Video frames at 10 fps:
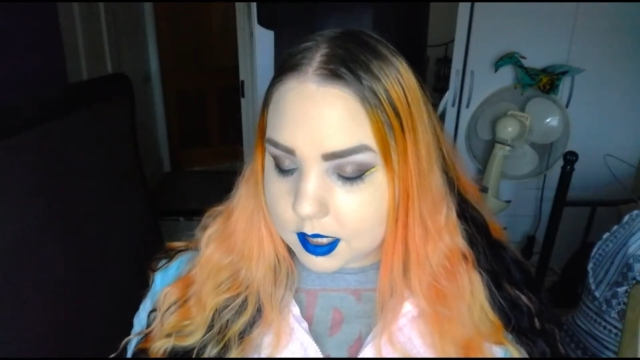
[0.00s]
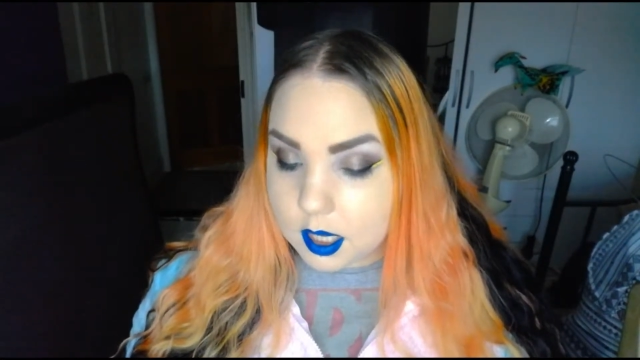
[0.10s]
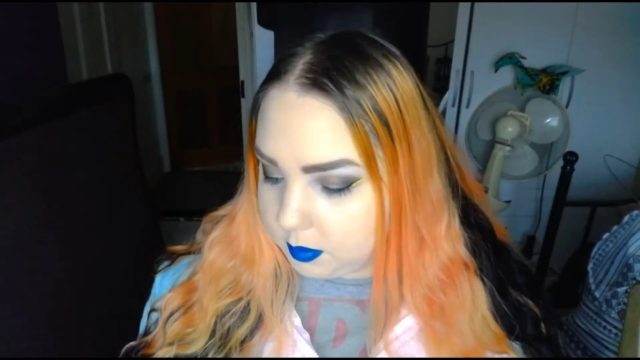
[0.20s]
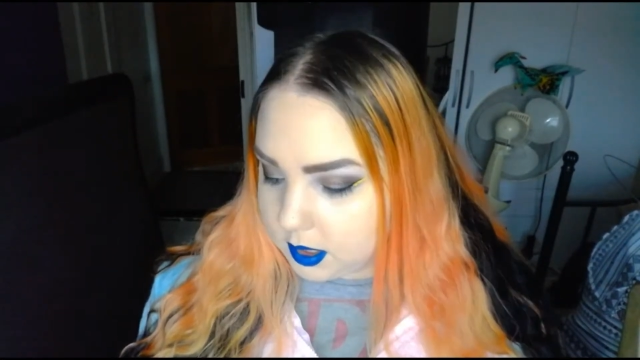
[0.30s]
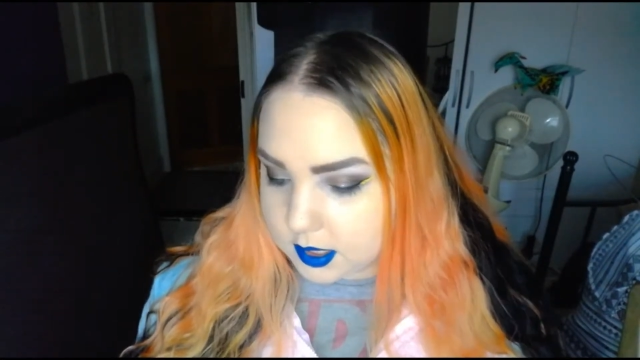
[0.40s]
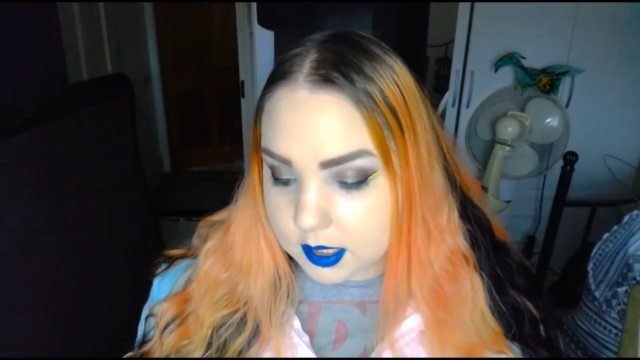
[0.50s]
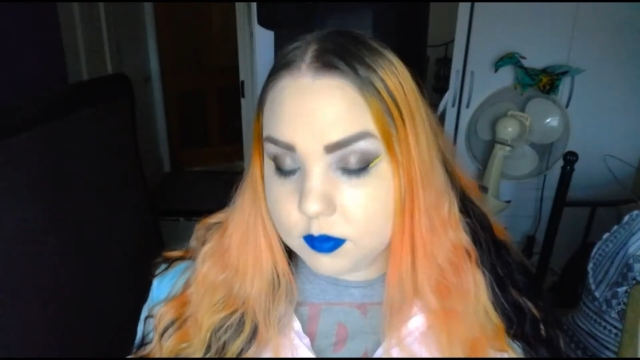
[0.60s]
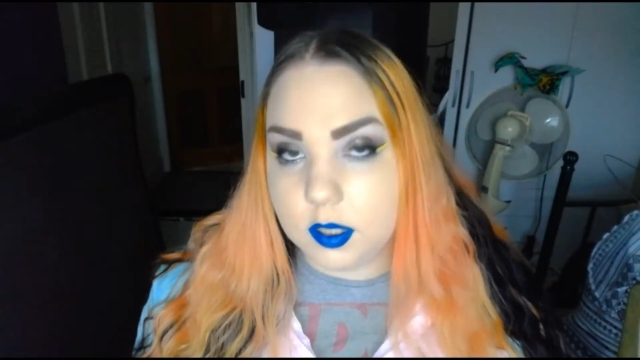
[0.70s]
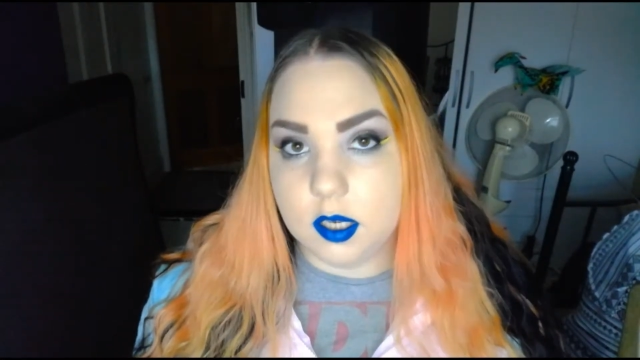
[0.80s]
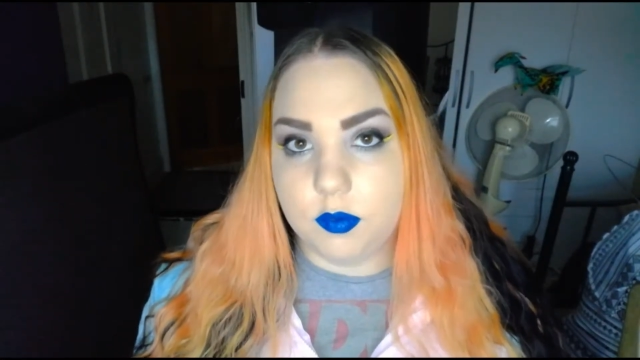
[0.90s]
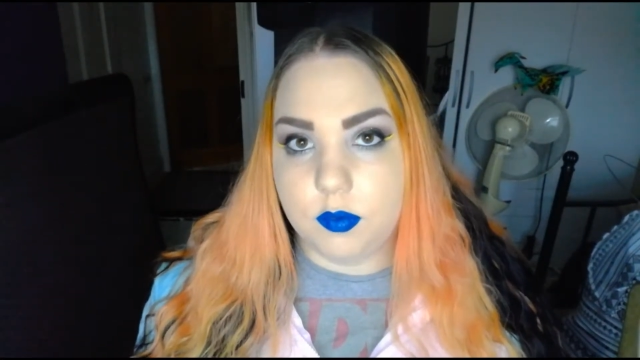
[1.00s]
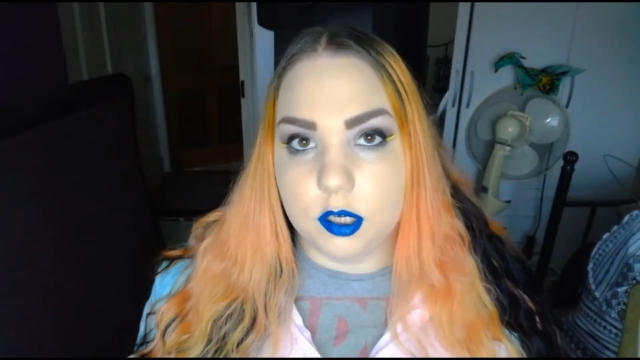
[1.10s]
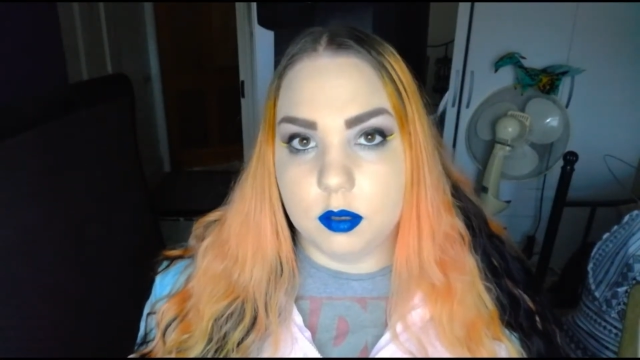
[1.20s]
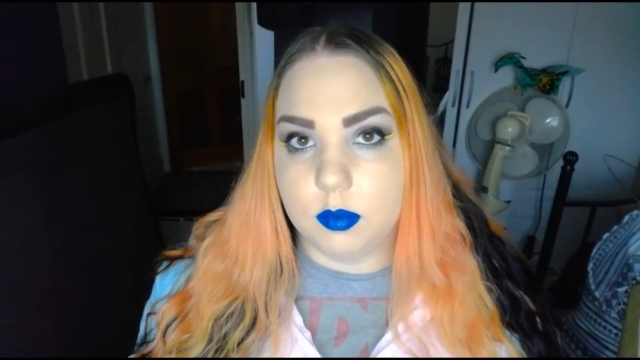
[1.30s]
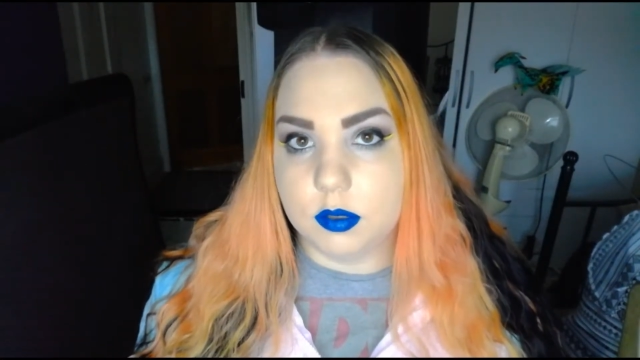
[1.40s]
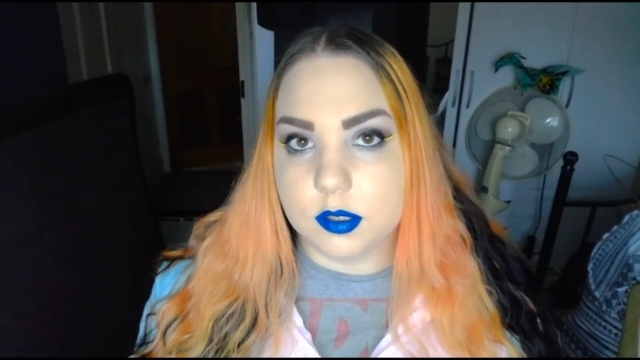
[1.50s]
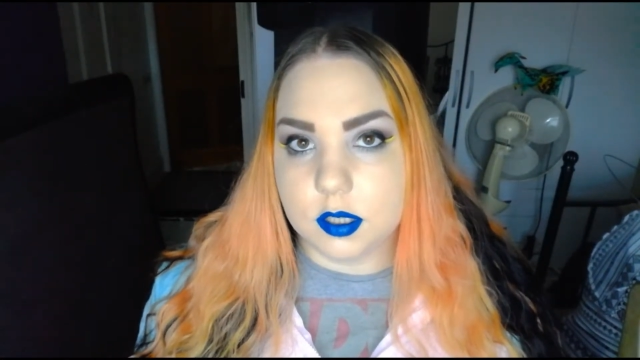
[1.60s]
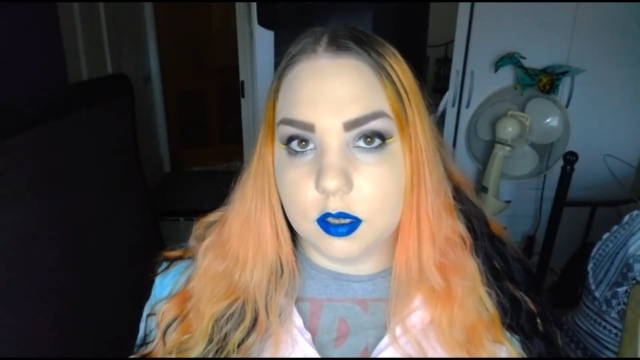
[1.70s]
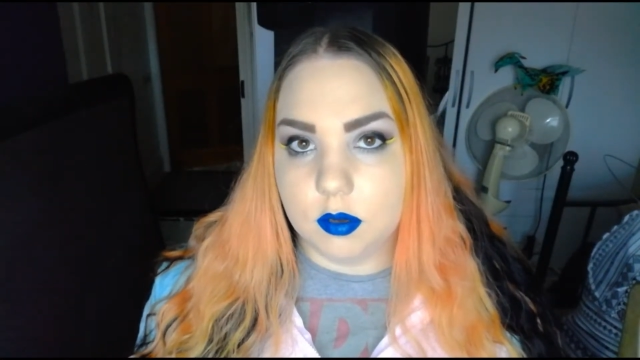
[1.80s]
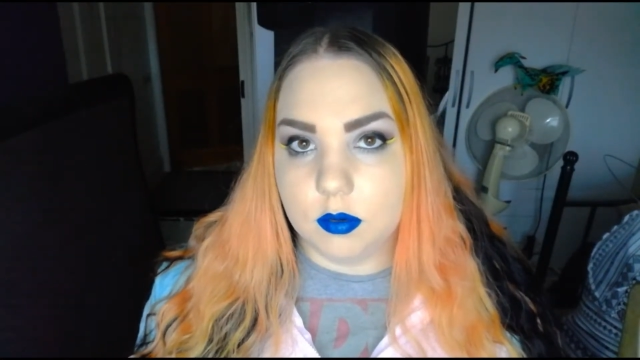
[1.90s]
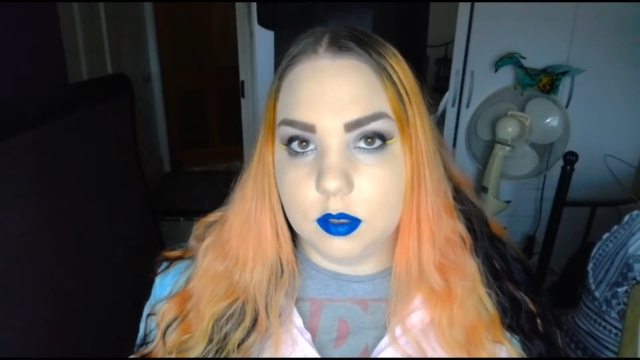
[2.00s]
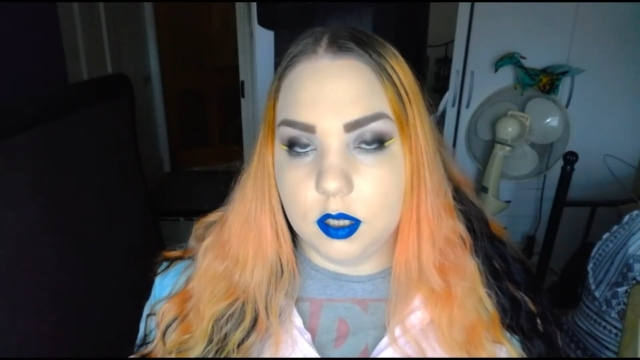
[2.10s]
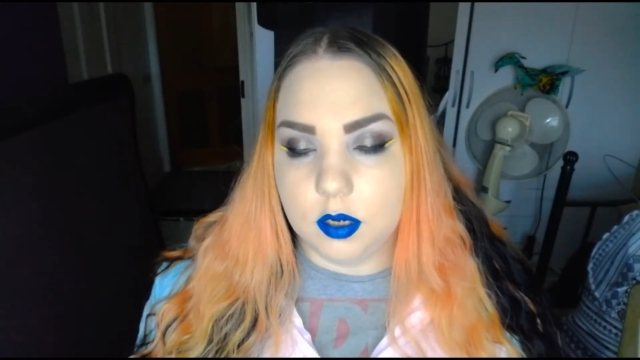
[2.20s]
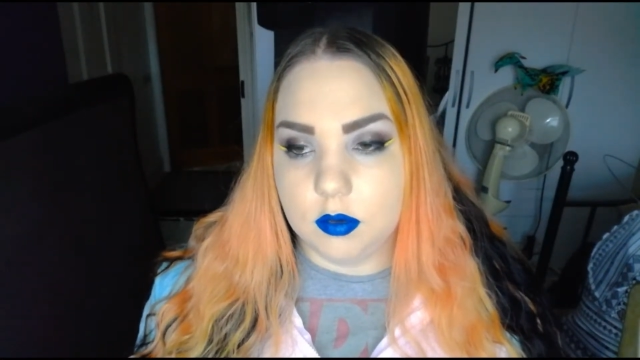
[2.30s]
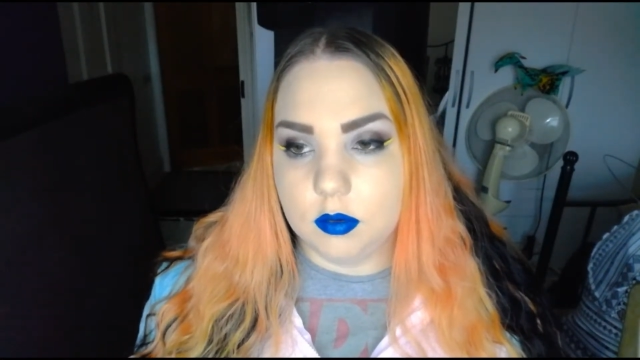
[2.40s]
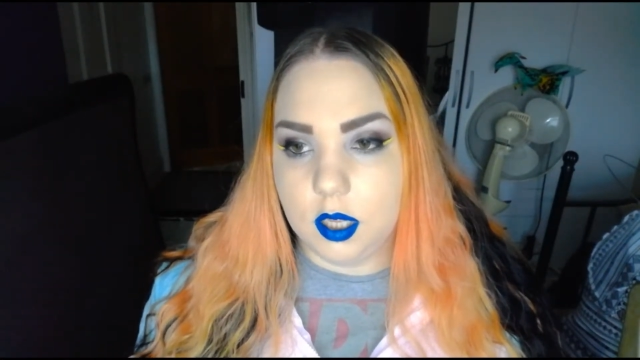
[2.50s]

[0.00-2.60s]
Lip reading: This is really affordable, so, you know,